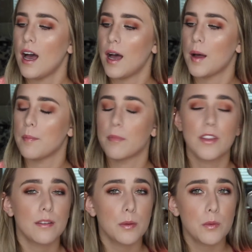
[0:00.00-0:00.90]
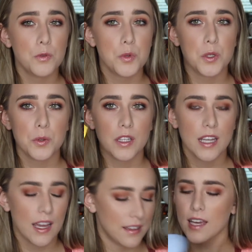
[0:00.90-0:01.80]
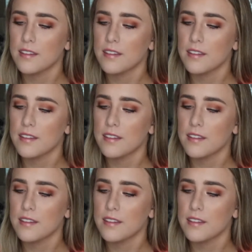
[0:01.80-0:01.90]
But this one was really nice.